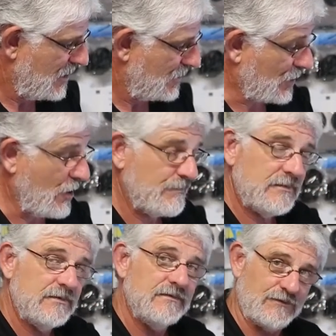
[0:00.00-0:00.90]
So,
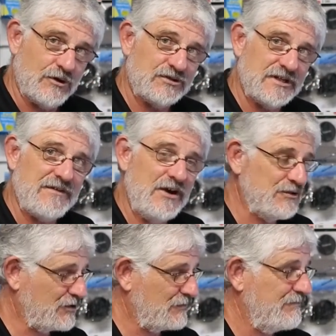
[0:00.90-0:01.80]
firstly
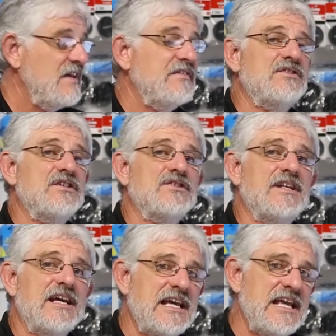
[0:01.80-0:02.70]
folks, this is an
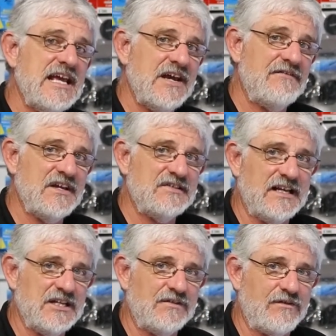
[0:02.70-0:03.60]
EFS
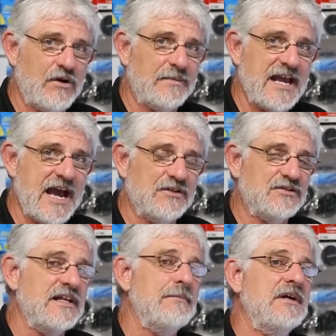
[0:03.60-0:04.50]
lens from Canon,
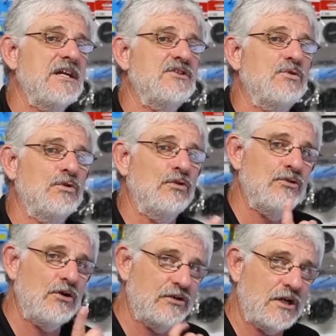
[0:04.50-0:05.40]
so that means it will
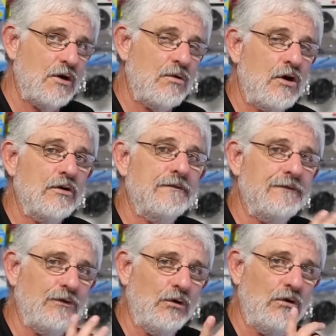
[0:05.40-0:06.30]
not go on
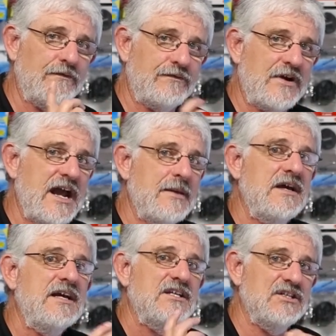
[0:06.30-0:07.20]
full frame
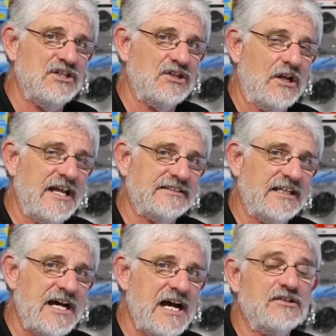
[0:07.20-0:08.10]
digital
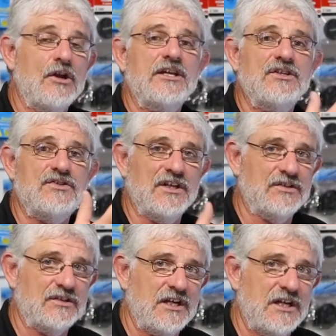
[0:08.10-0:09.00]
SLRs like your
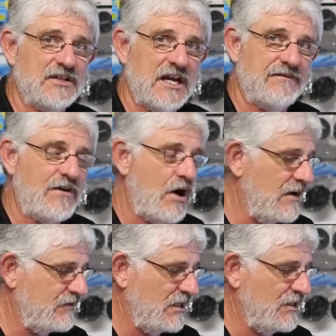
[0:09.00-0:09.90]
6Ds and
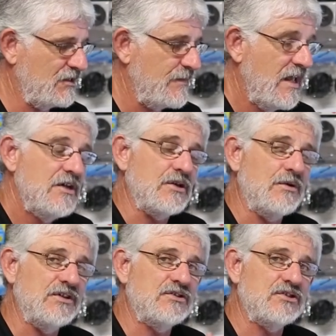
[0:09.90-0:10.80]
5Ds. So it
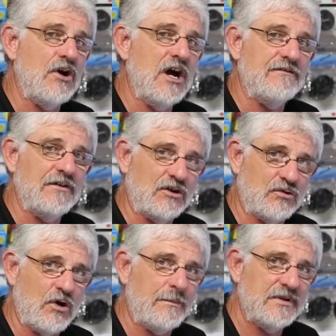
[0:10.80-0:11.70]
is designed for
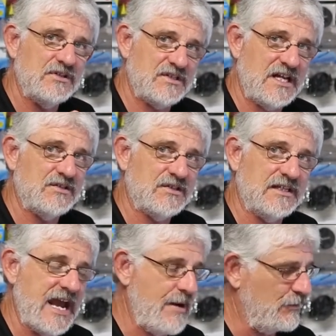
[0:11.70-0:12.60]
crop sensored
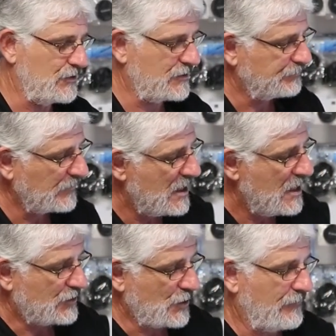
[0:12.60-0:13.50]
cameras.
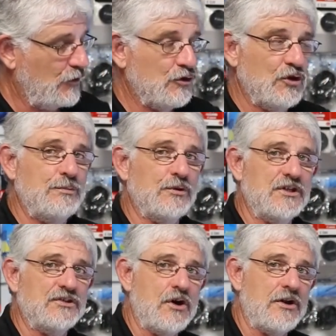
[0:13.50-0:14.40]
So if you do put
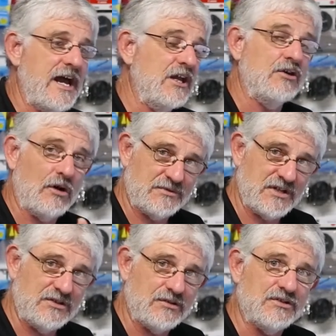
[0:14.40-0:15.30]
this on a crop
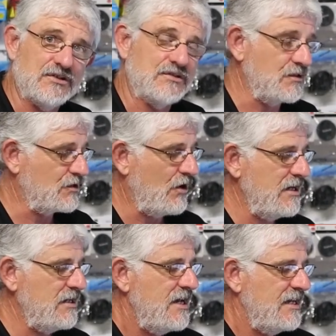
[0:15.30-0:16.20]
sensor as it's
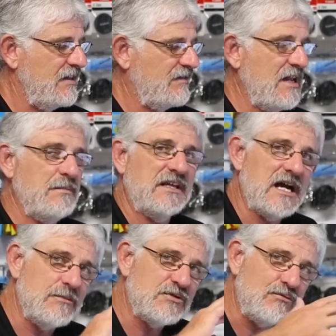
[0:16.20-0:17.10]
designed, it then
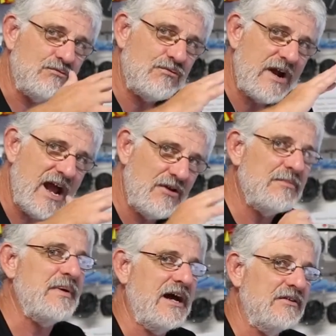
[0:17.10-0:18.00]
becomes around
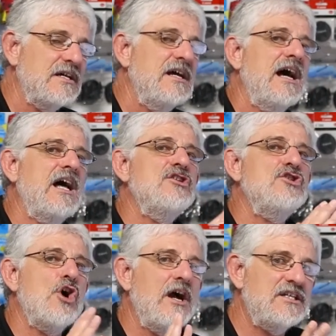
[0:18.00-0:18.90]
about a
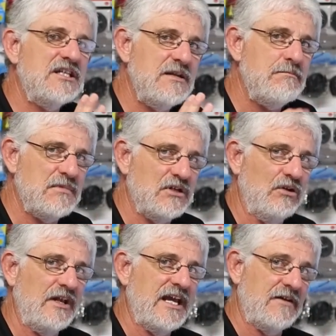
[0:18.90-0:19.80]

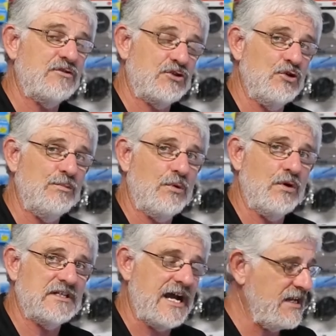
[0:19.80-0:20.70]
90mm
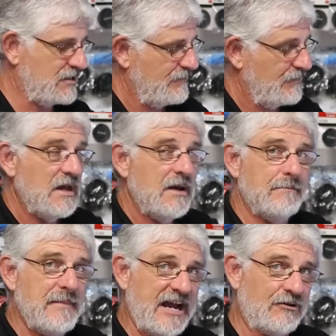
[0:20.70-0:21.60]
f2.8
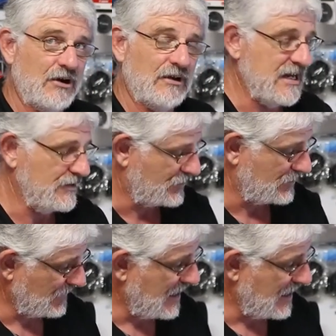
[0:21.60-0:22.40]
macro lens.